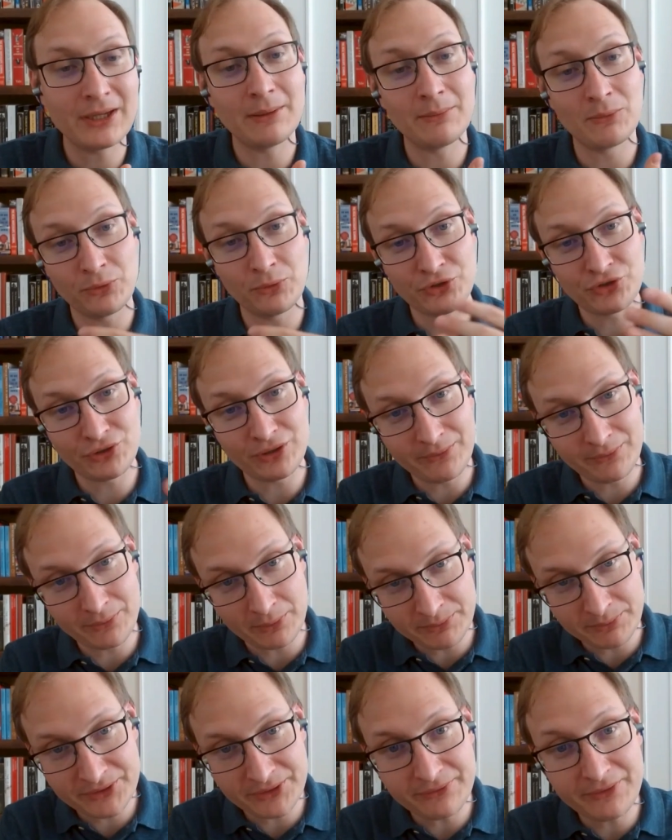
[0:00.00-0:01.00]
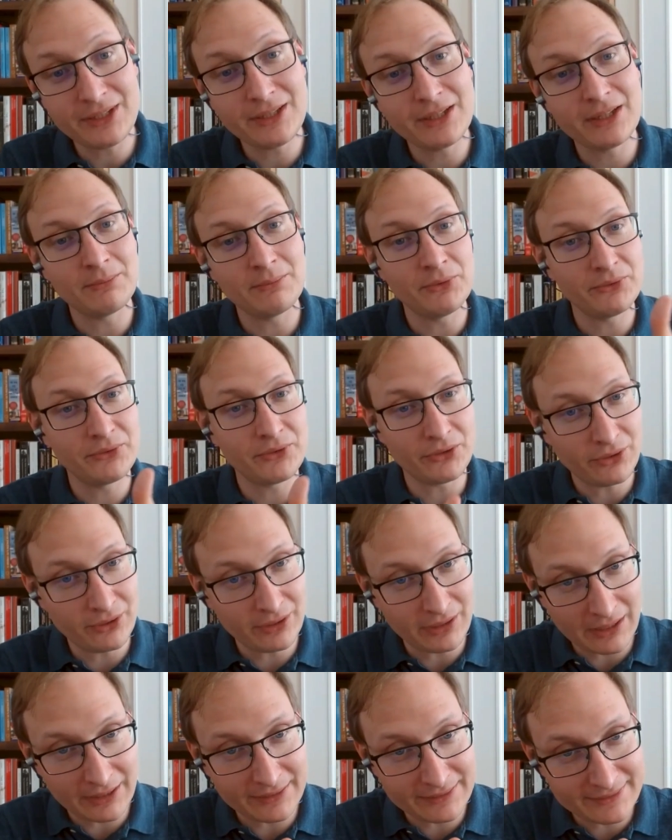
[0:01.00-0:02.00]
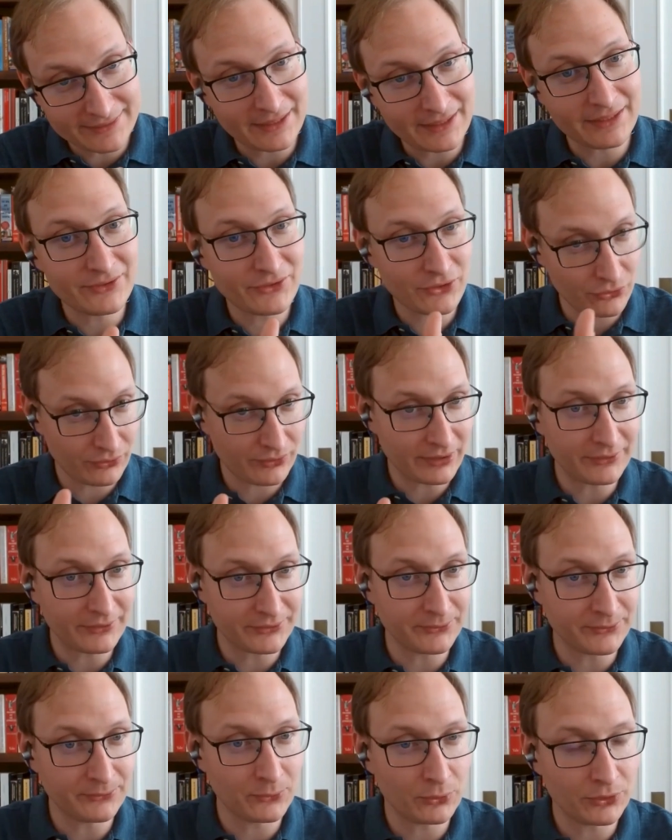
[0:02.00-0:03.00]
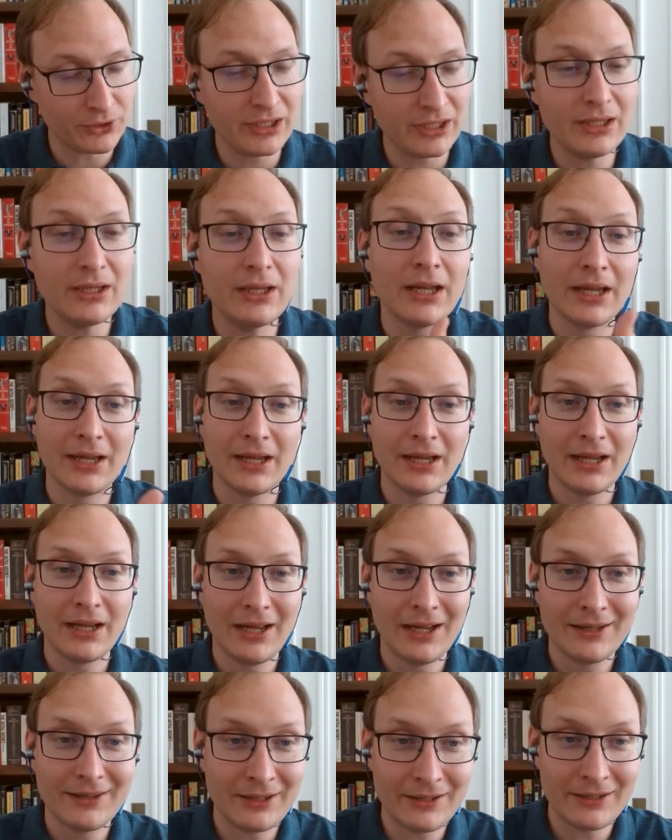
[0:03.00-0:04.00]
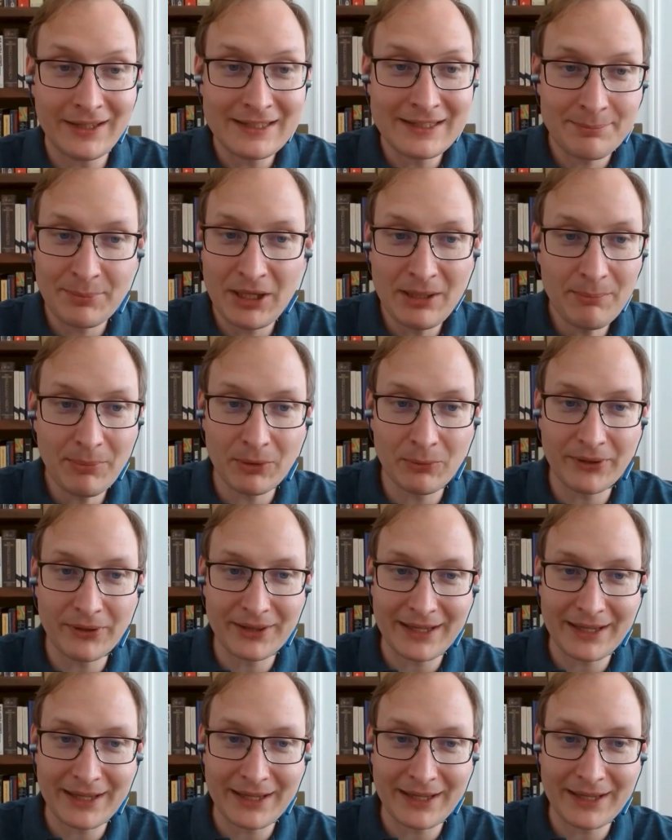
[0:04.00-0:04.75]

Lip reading: I'm originally from Slovenia, moved to the United States 2014. It's people with